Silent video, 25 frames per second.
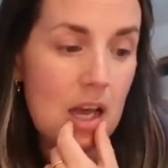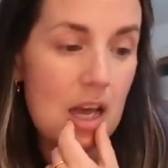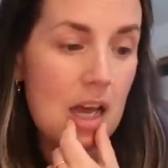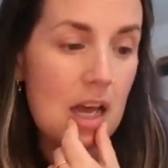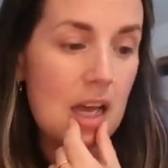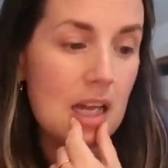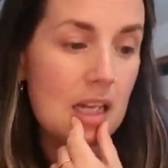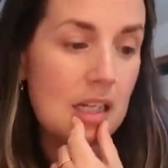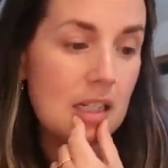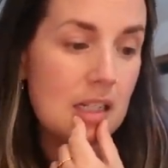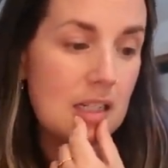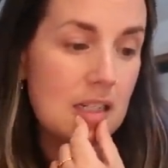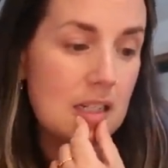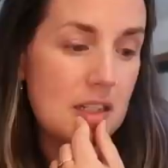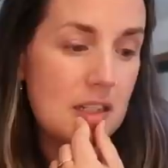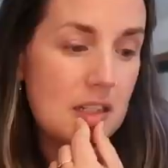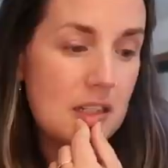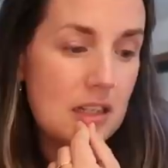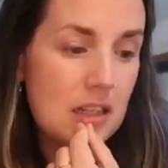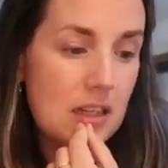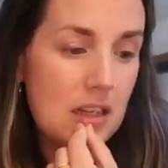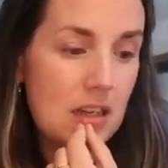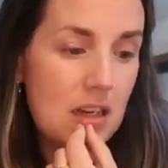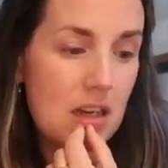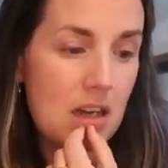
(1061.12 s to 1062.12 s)

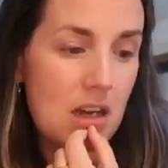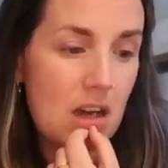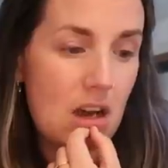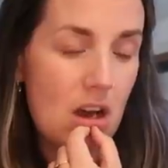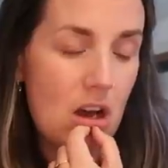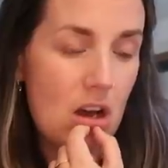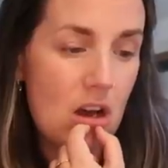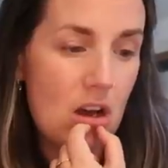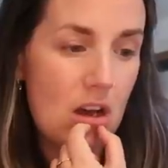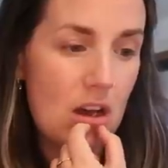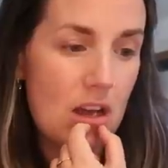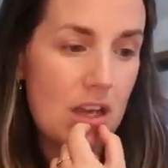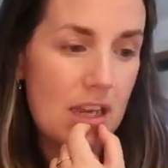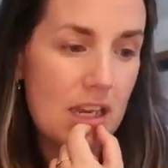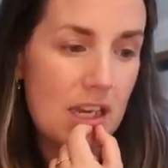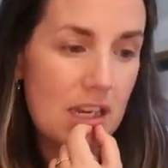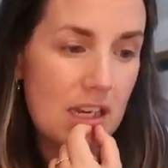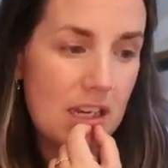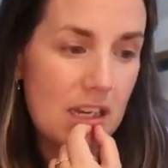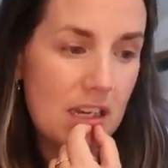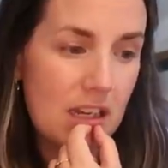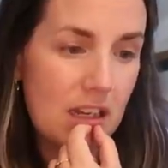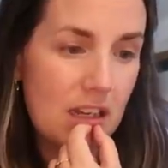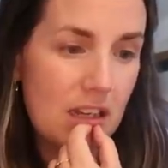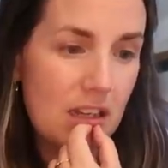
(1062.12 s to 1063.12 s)
And
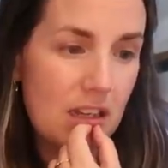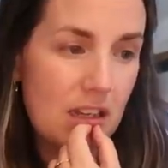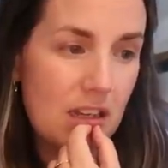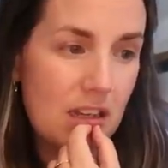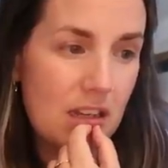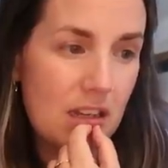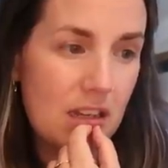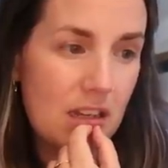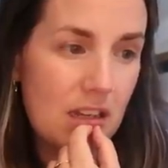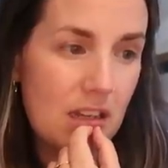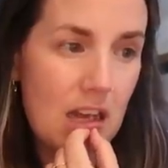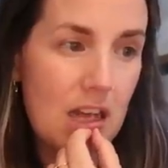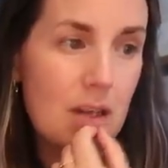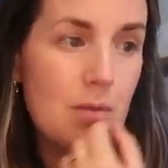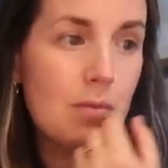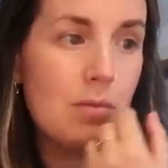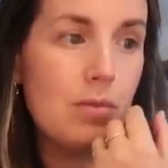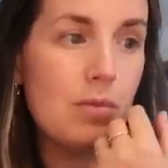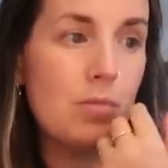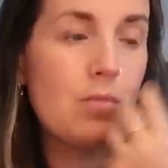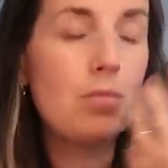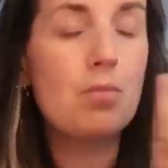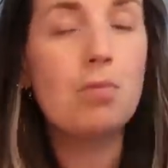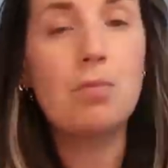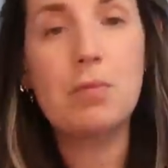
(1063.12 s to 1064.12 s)
I had,
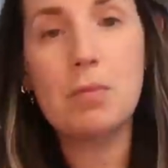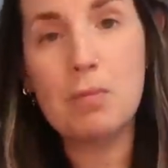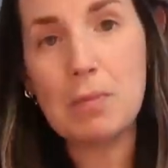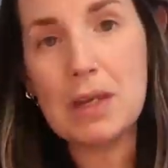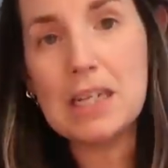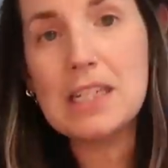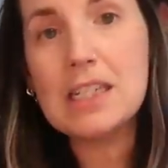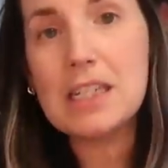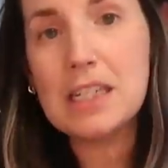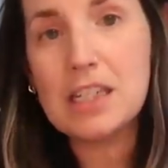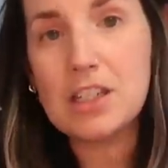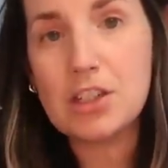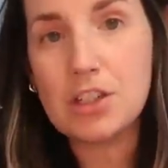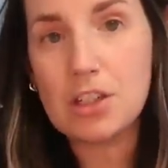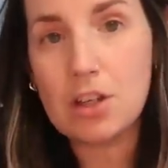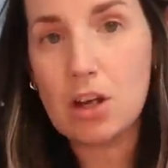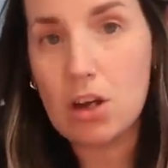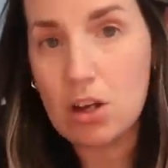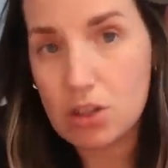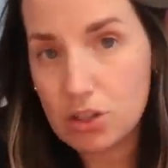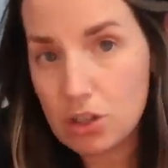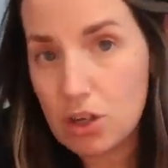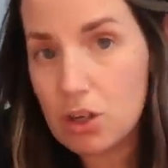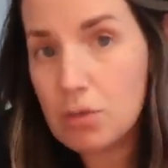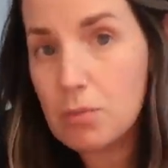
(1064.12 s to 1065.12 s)

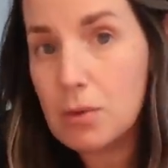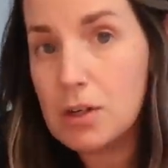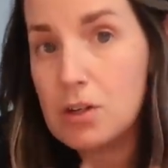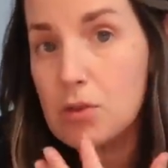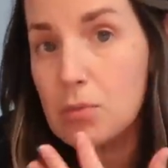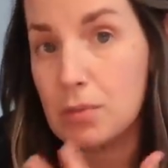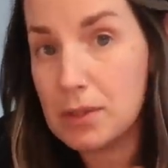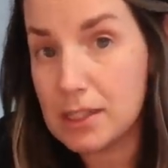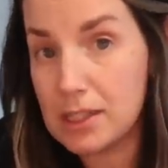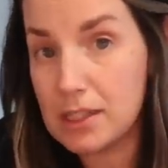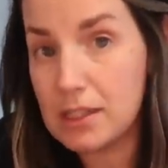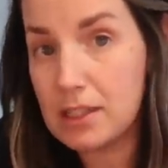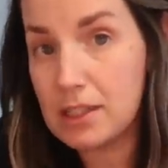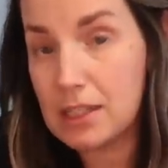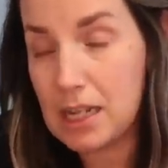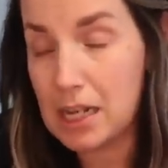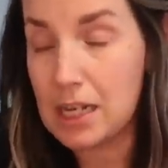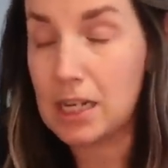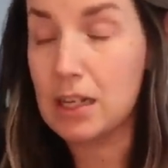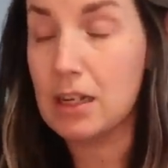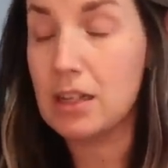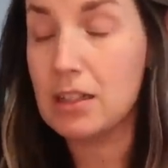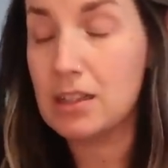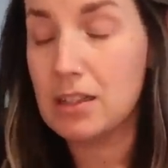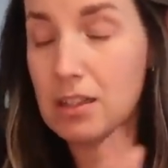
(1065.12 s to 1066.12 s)
our childminder had been
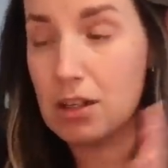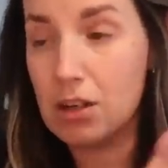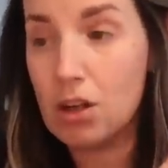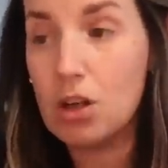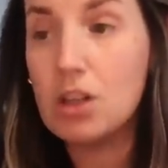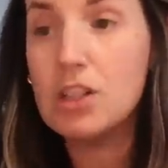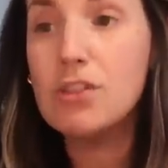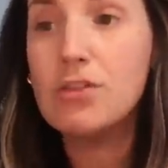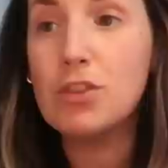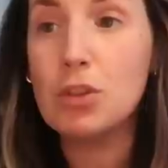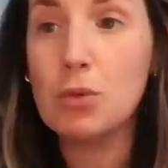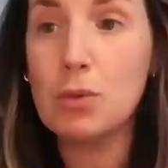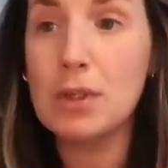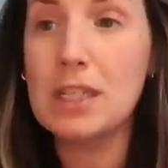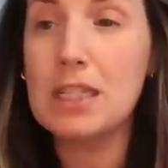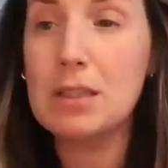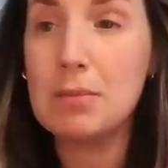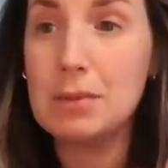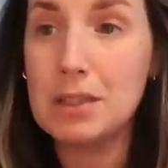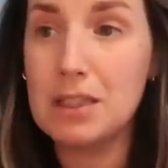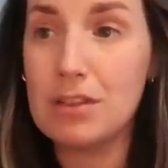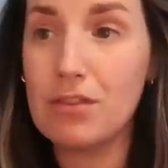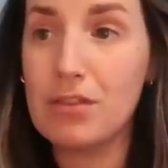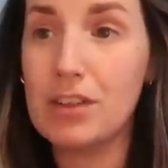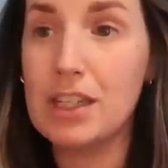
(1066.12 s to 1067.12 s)
telling us the last few weeks
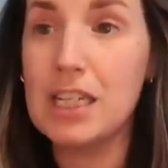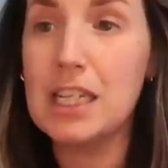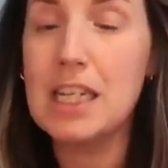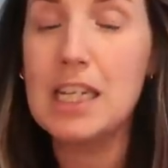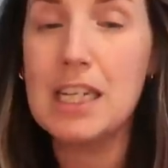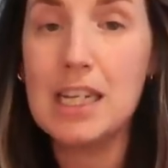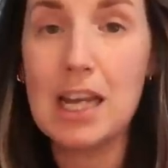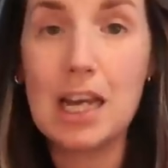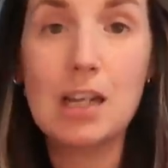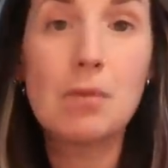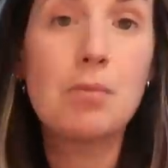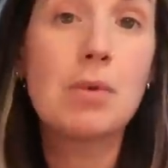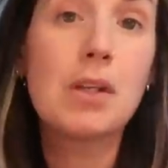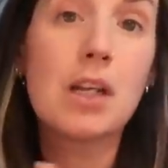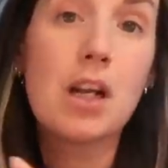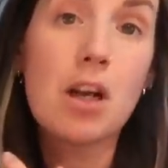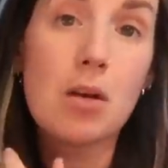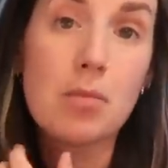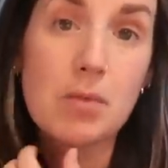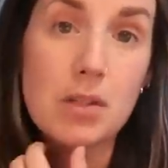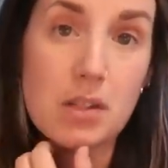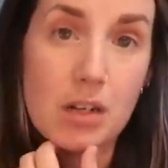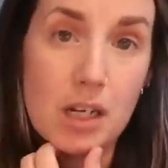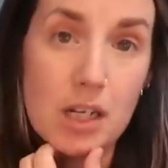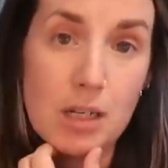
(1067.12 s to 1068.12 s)
specifically, he had
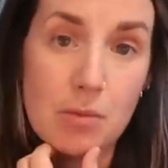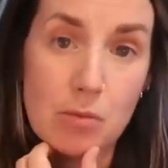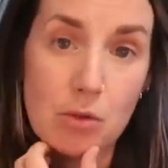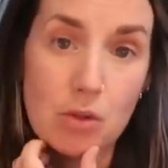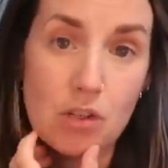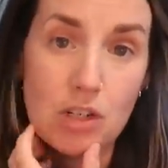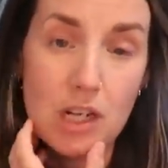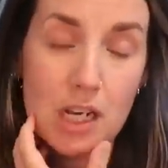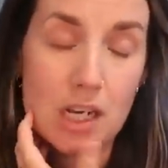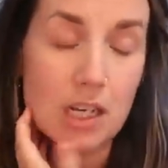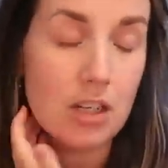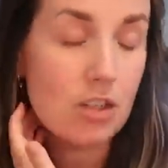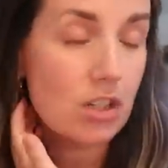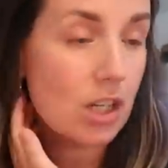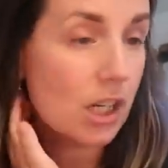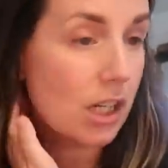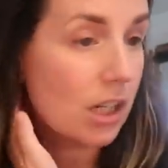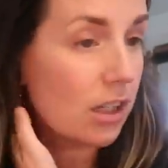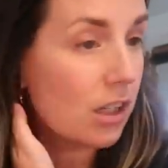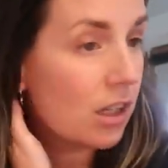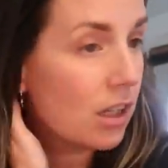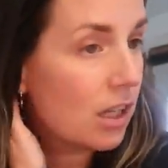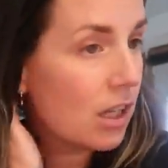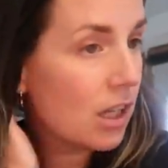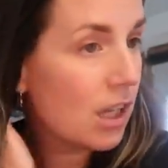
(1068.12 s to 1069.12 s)
become slightly more
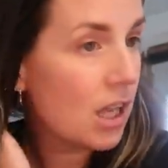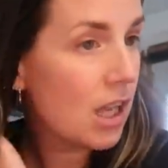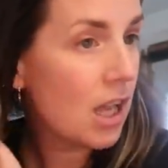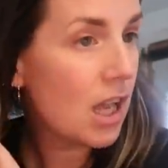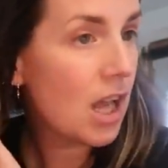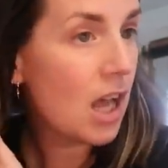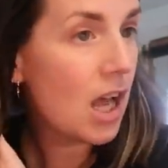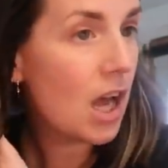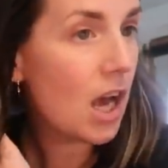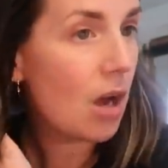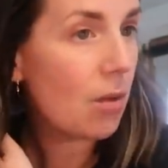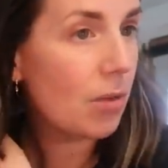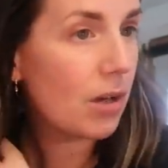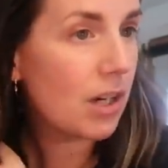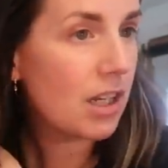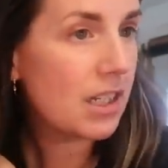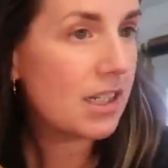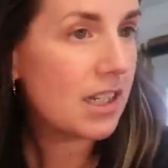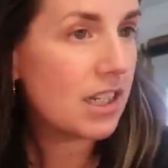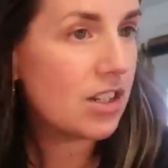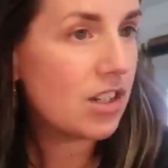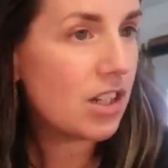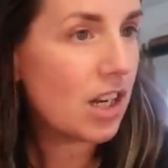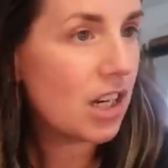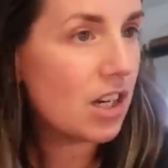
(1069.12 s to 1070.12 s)
challenging. And when I
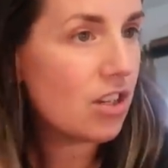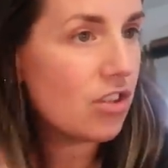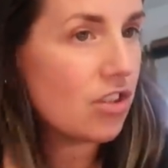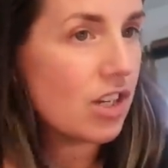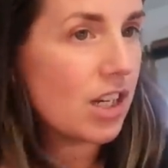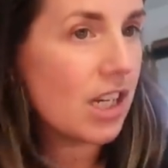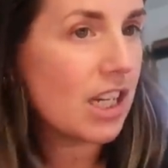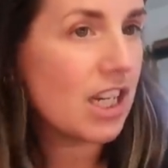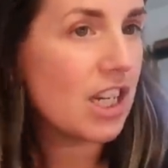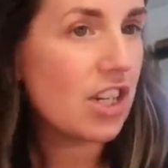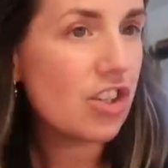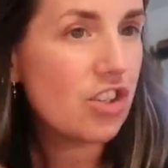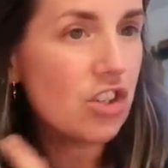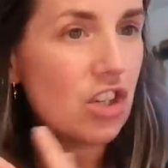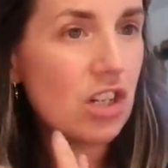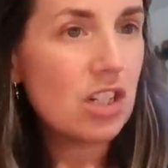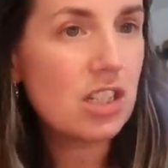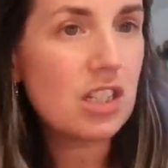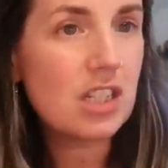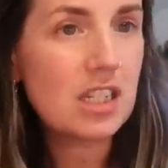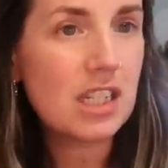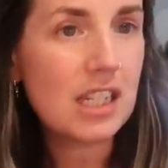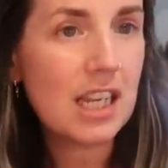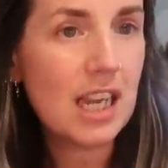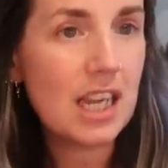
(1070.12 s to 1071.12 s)
say challenging, he
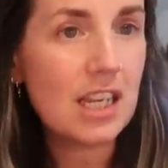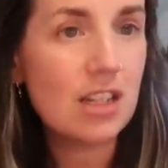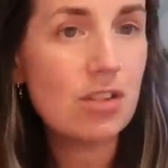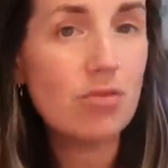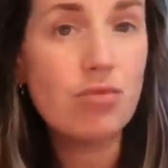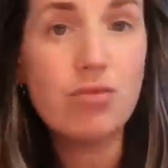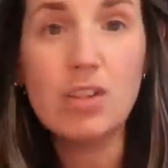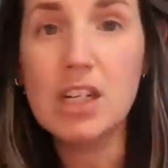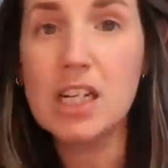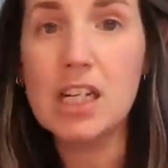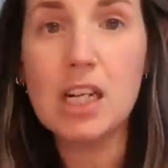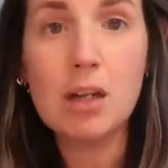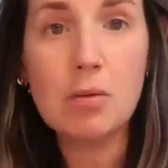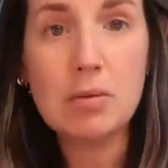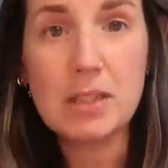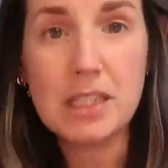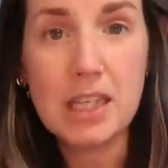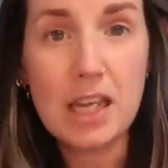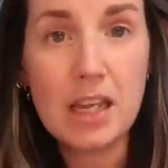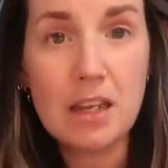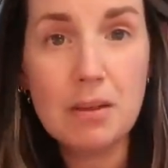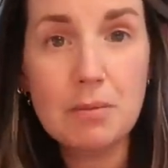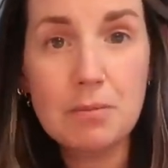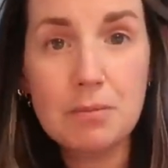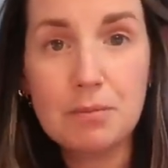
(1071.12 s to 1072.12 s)
just gets really
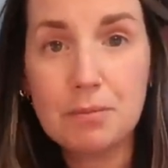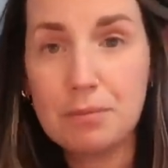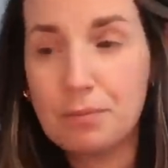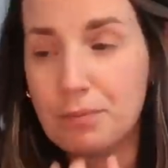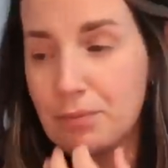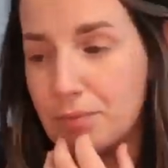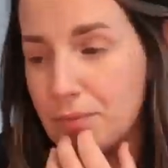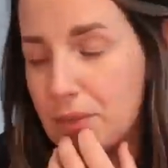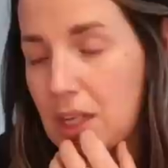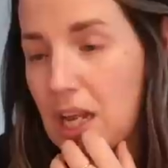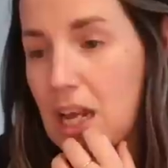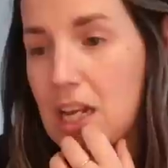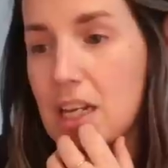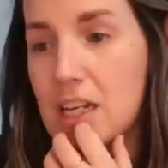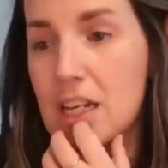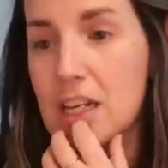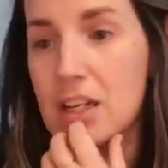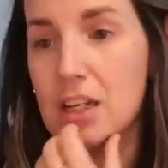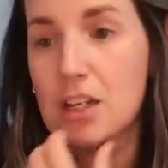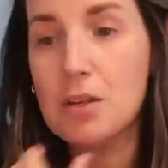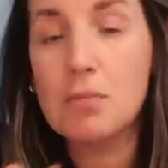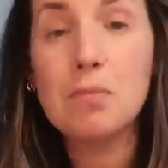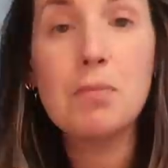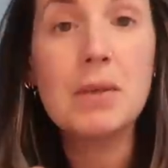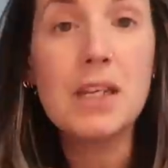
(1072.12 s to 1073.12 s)
upset and
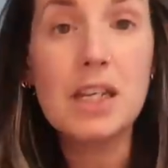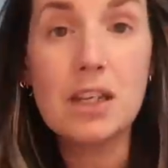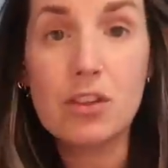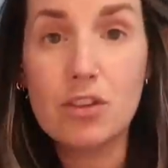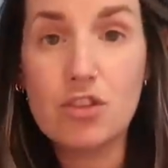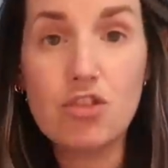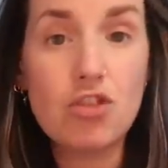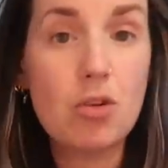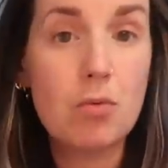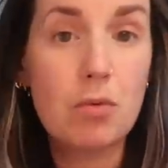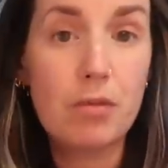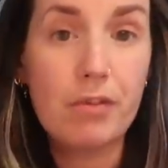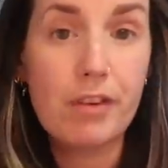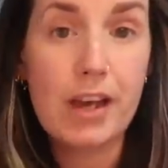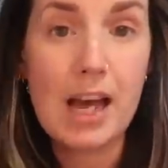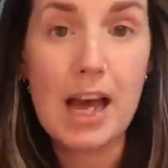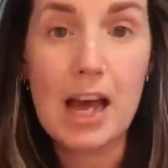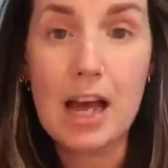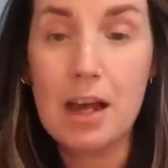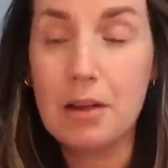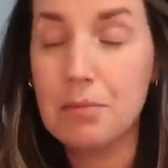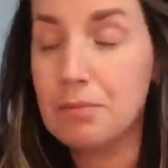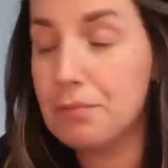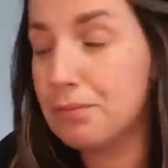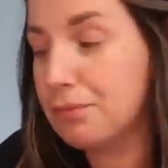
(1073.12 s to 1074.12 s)
it can be at the drop of a
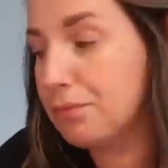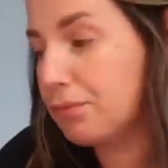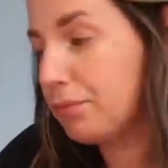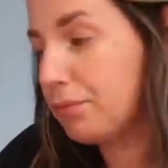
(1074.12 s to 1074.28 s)
hat.